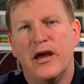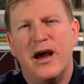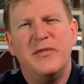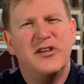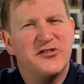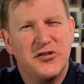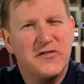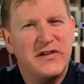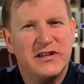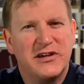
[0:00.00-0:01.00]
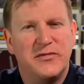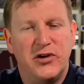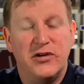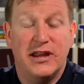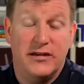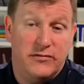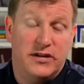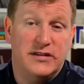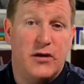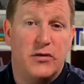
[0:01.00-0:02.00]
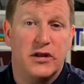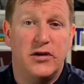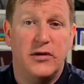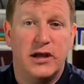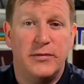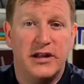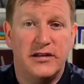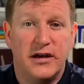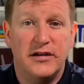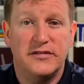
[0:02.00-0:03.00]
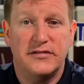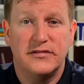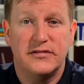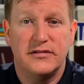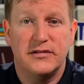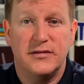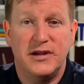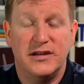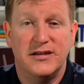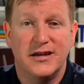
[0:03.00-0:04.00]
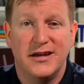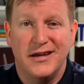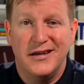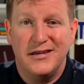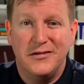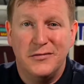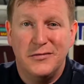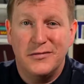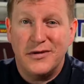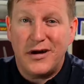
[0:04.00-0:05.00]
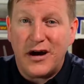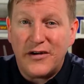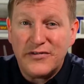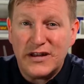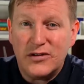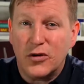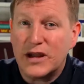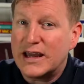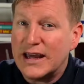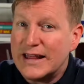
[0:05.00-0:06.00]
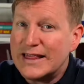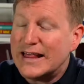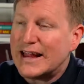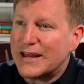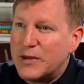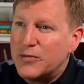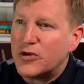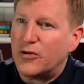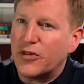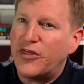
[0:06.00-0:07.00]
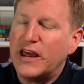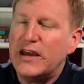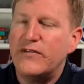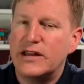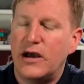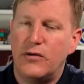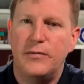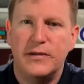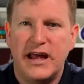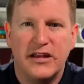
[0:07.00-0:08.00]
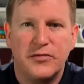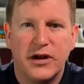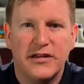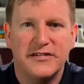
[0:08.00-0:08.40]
I mean, serving the community. Isn't that what a towing company does? I mean, you often don't get, like, people don't think of it that way, but that is what it is.